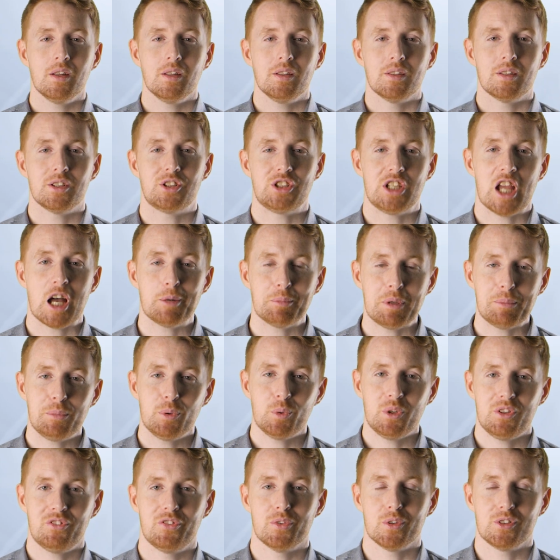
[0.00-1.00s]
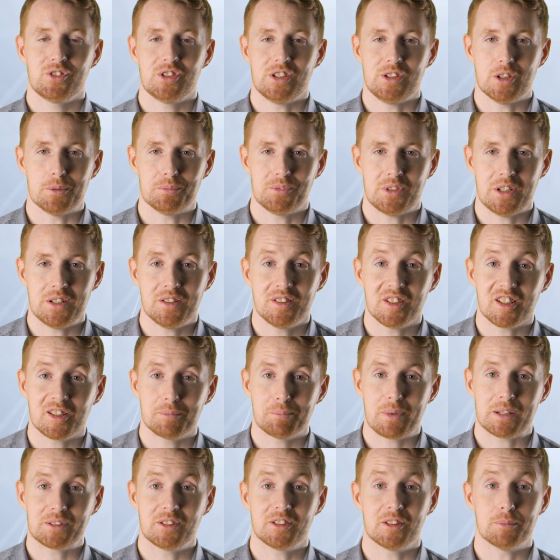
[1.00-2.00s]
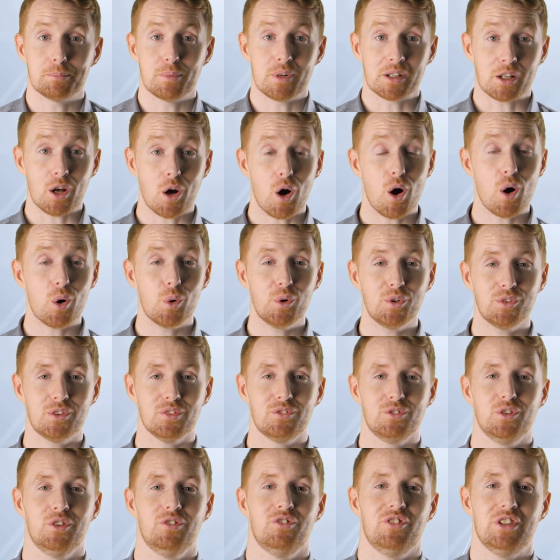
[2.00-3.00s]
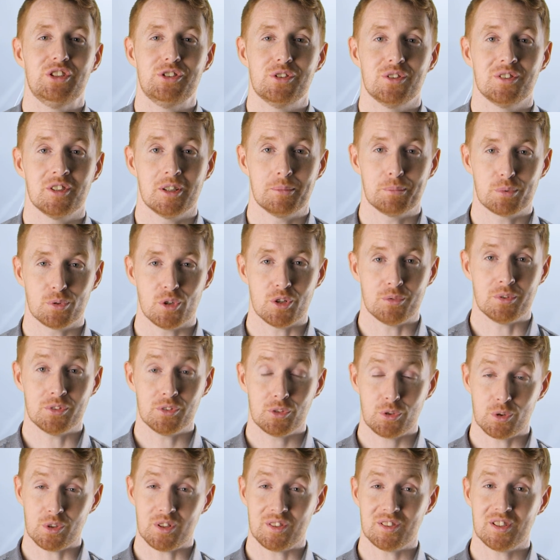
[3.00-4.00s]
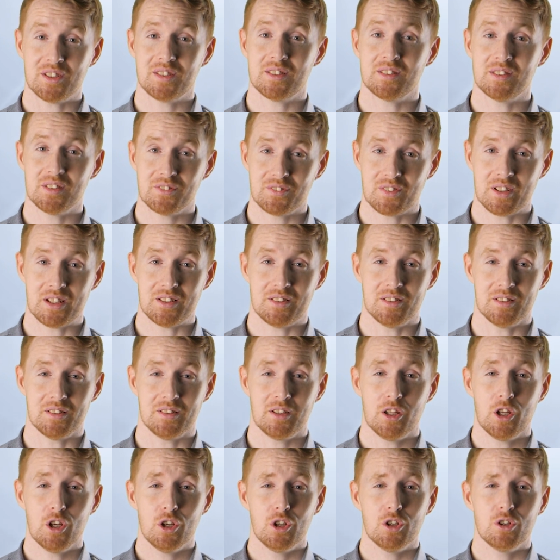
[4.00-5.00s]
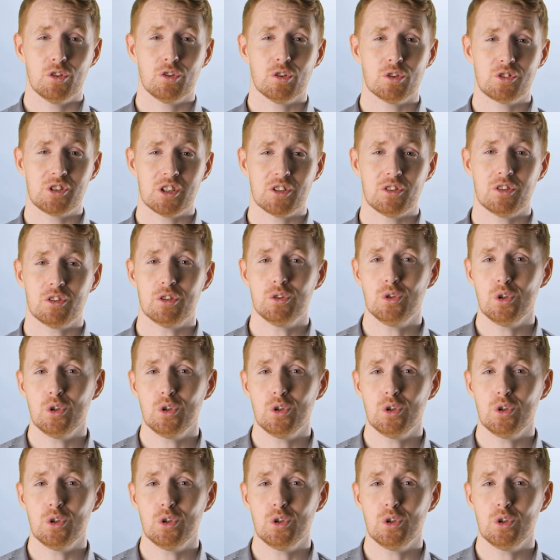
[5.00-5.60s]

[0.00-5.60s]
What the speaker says: The Xiaomi MIUI 14 update is expected to bring a host of new features and improvements to existing devices, such as the